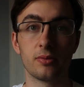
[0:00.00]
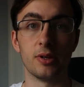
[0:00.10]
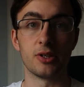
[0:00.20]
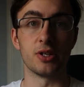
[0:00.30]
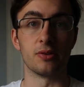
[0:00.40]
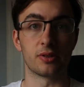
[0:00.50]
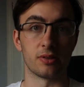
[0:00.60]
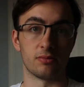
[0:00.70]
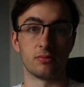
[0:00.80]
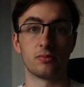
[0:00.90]
which you
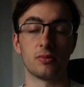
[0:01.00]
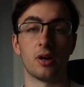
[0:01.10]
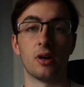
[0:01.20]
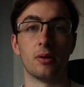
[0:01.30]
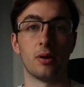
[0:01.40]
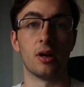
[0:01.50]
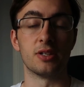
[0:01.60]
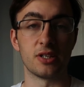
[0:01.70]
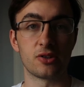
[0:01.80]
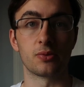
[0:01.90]
can, uh, a
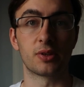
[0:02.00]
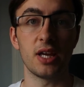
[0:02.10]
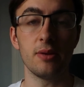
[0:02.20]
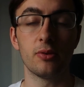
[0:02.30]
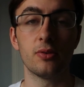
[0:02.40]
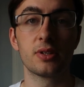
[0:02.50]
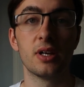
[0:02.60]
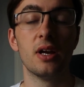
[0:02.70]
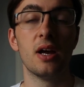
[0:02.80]
digital keyboard,